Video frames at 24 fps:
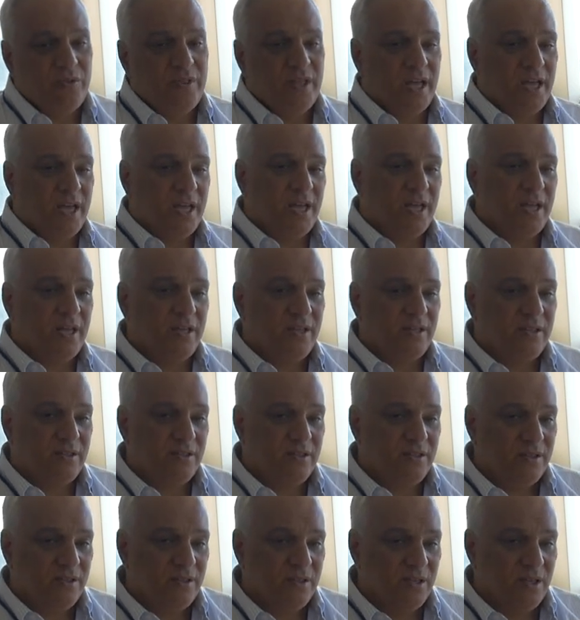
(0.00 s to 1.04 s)
the
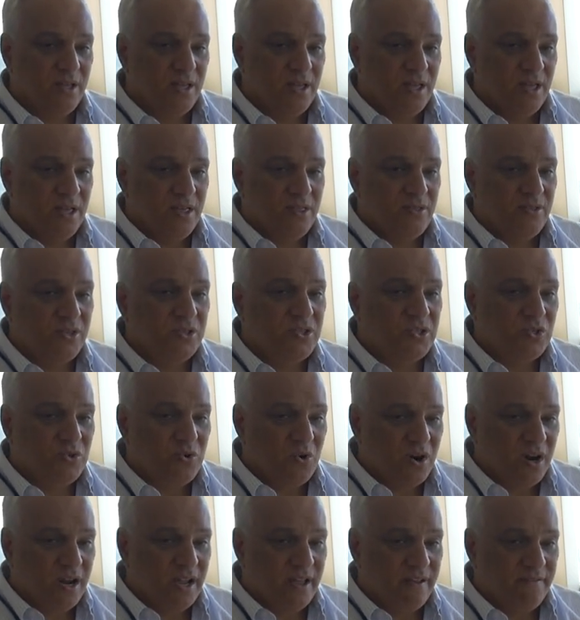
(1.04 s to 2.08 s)
The
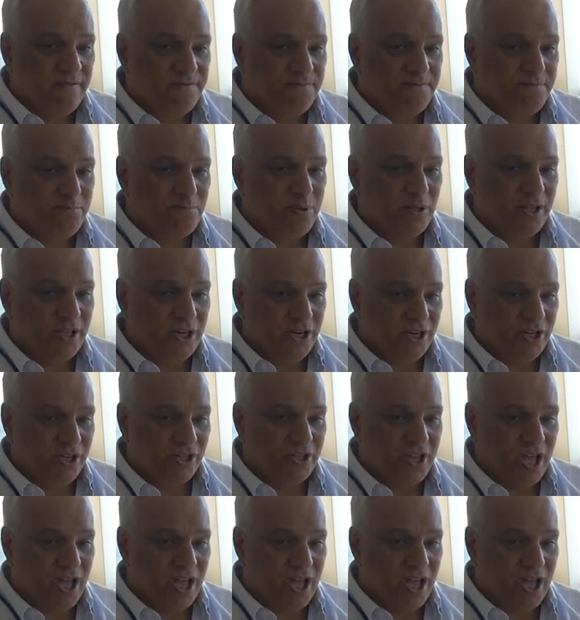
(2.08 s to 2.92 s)
story of political